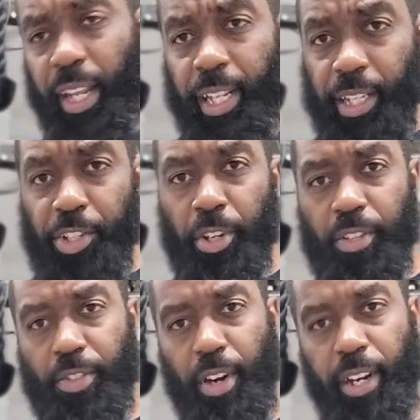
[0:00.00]
And then you
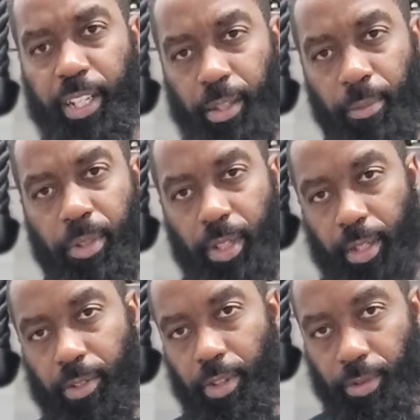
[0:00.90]
can start hitting them with the
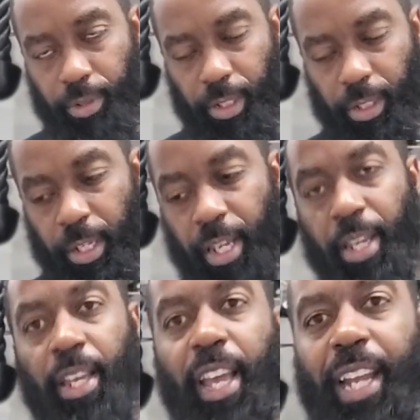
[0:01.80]
consulting.
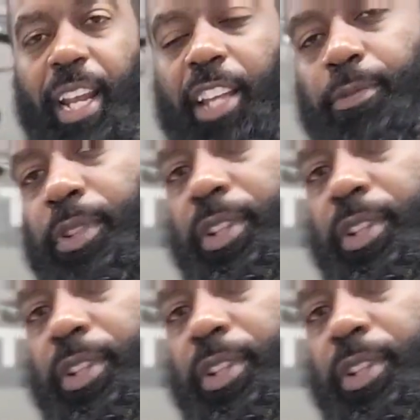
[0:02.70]
And that's when